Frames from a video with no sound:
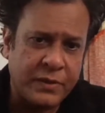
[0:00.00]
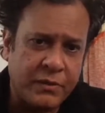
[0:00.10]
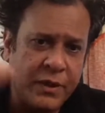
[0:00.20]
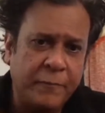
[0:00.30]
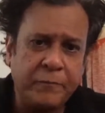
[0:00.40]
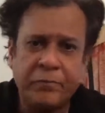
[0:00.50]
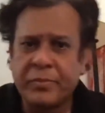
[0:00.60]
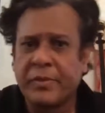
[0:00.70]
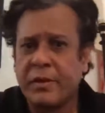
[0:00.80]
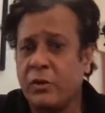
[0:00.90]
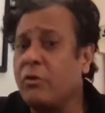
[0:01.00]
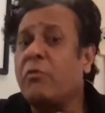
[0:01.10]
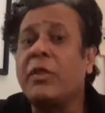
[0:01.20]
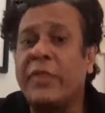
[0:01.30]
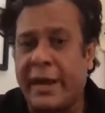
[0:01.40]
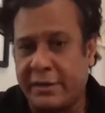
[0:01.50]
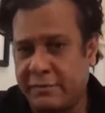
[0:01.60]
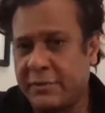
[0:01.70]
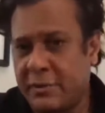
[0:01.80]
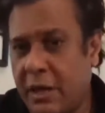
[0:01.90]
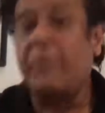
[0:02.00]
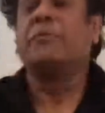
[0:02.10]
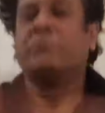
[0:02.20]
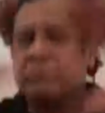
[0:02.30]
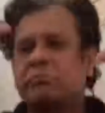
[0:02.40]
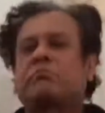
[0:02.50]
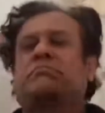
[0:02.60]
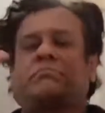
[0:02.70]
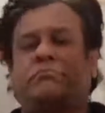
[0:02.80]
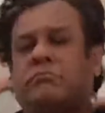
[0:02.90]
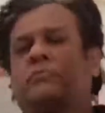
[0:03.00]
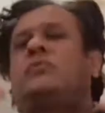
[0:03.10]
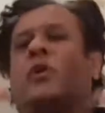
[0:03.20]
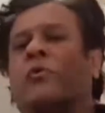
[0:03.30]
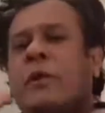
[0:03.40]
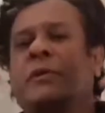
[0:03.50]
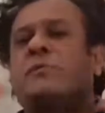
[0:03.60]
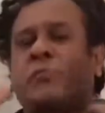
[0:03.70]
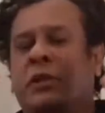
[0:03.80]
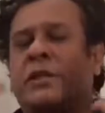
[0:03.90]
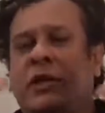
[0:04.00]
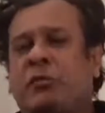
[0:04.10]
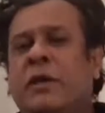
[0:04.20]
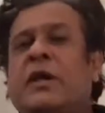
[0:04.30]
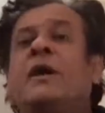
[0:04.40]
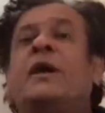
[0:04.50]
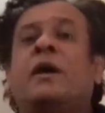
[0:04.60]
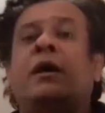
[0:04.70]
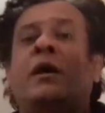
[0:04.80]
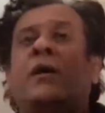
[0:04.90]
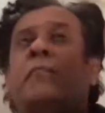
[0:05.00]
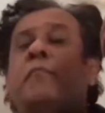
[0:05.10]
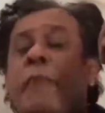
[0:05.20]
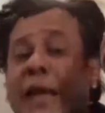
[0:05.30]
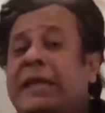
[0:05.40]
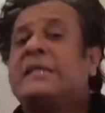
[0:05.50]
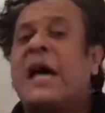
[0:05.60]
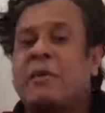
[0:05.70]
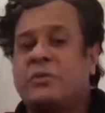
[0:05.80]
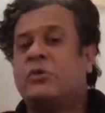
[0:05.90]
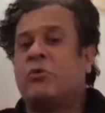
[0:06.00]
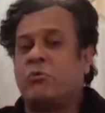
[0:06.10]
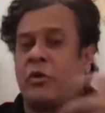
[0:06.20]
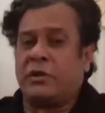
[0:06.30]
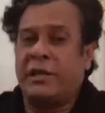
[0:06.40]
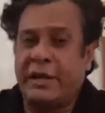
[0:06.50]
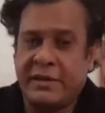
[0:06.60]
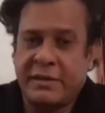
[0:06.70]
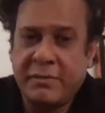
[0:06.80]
Okay? You don't want that. I mean, let me put it the other way. Many times you don't want that.